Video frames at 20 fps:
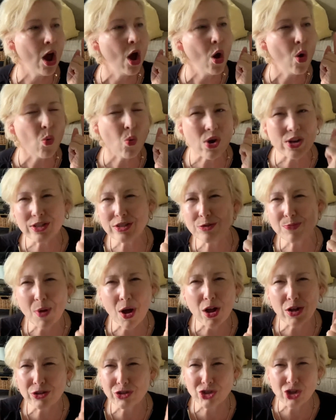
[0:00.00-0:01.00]
One
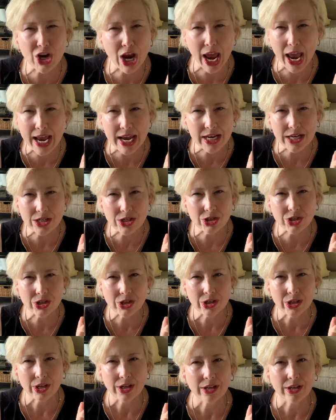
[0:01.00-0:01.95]
small change